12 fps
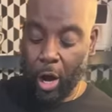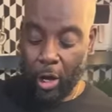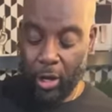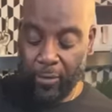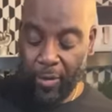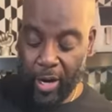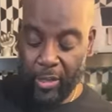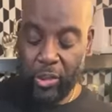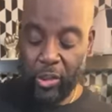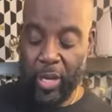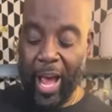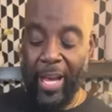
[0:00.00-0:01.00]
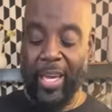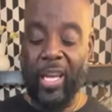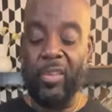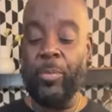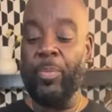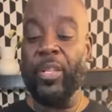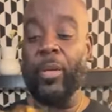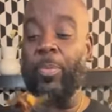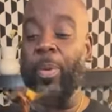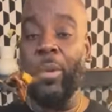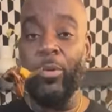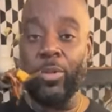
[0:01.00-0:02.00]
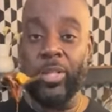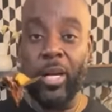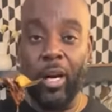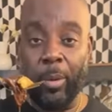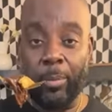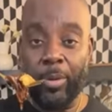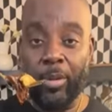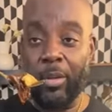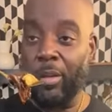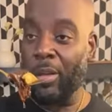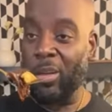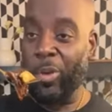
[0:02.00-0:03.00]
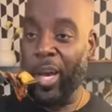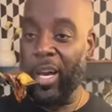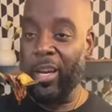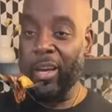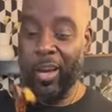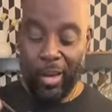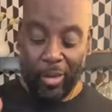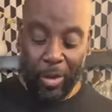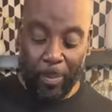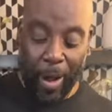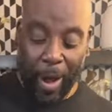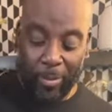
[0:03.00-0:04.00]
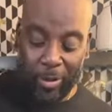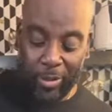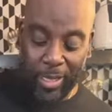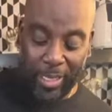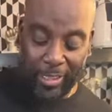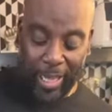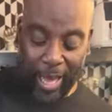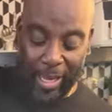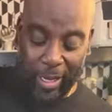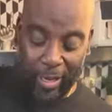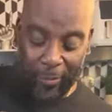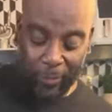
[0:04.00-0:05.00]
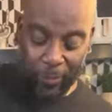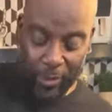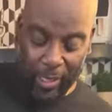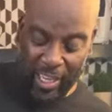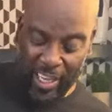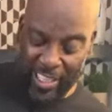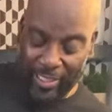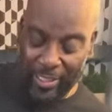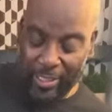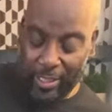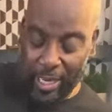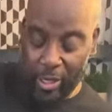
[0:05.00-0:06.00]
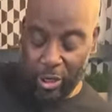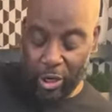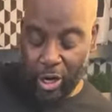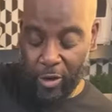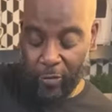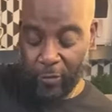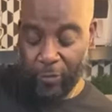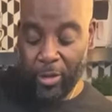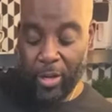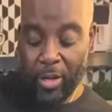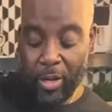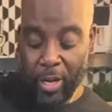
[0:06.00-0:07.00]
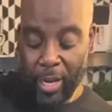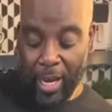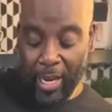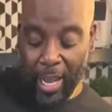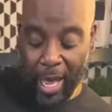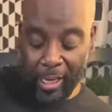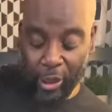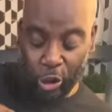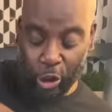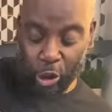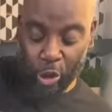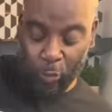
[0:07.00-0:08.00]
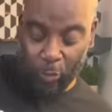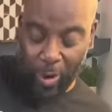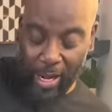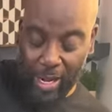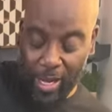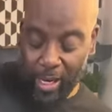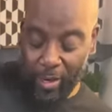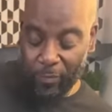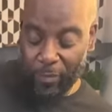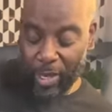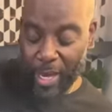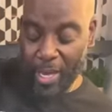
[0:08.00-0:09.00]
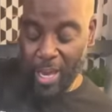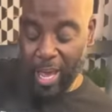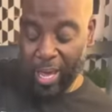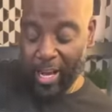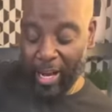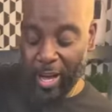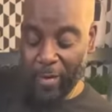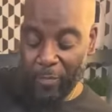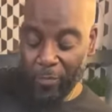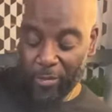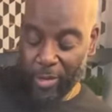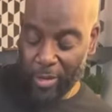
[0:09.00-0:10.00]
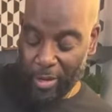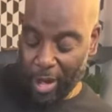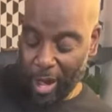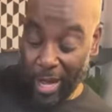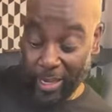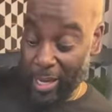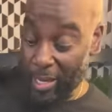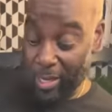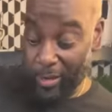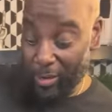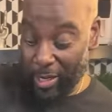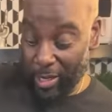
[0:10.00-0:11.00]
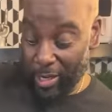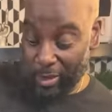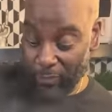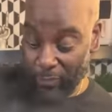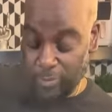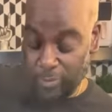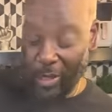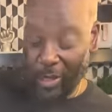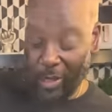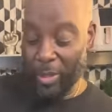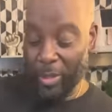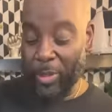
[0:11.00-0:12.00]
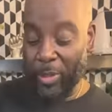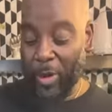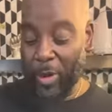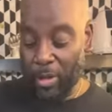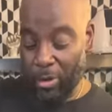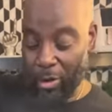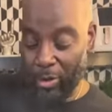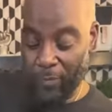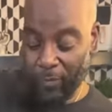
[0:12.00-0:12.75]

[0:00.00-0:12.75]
all of our dish. I can't even pick the pot roast up. Okay, the pot roast has like it is tender and like shredded and like I can't even get it. Here's a piece right here. Hold on.